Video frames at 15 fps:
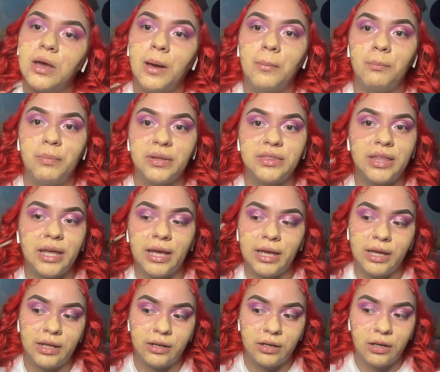But
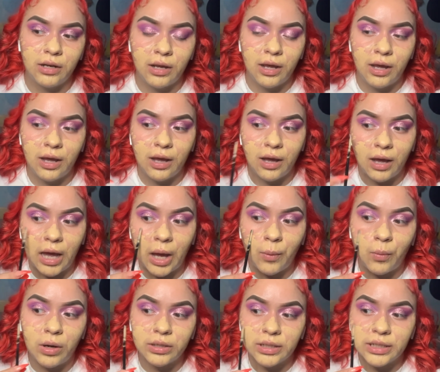then I
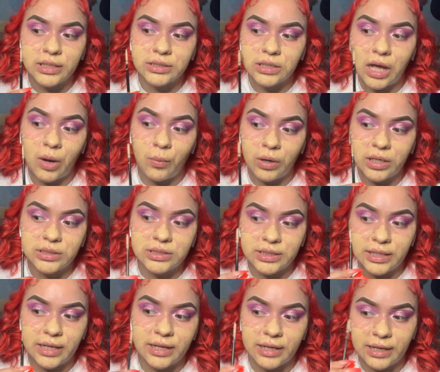wanted to
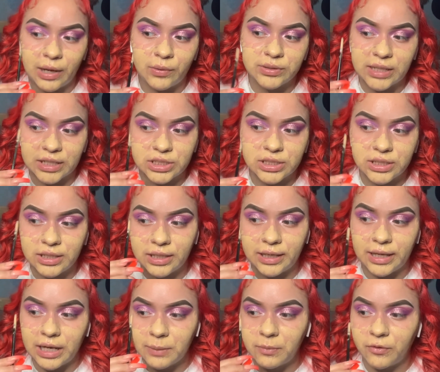get it, and I was actually gonna
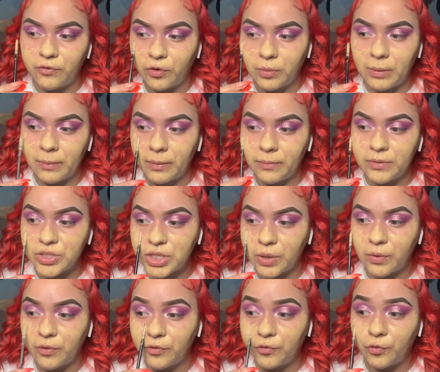get it before my baby
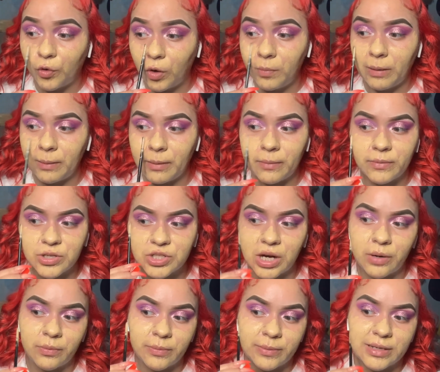shower, for my baby
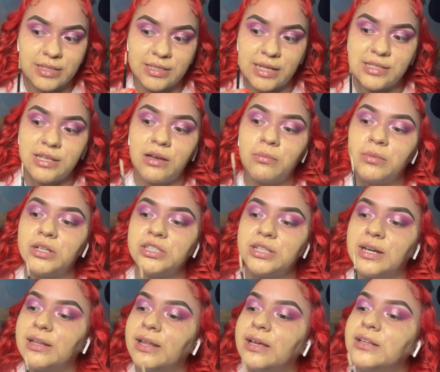shower, because that's how much
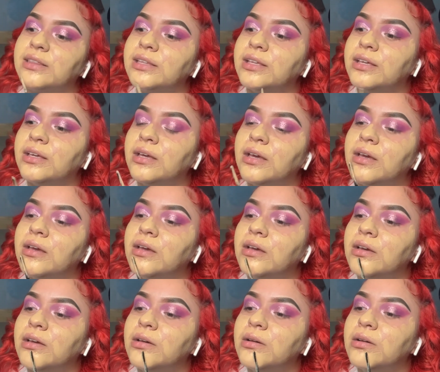I liked it.
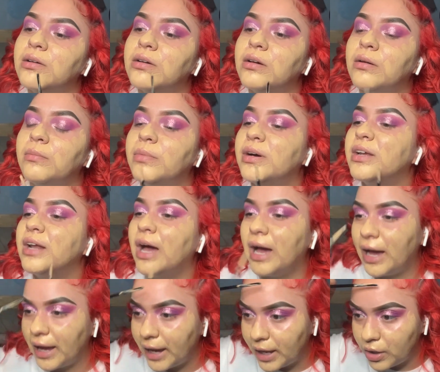But
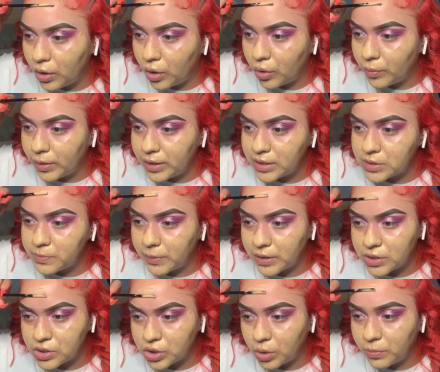I had already
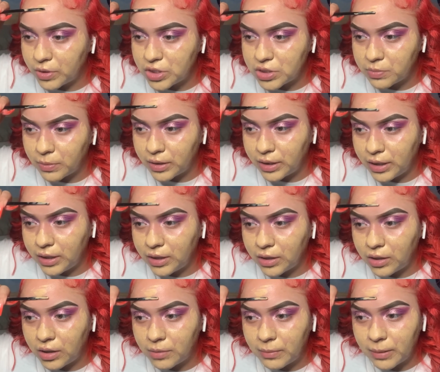spent so much money
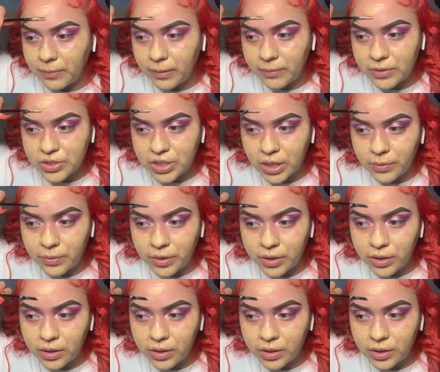on my baby shower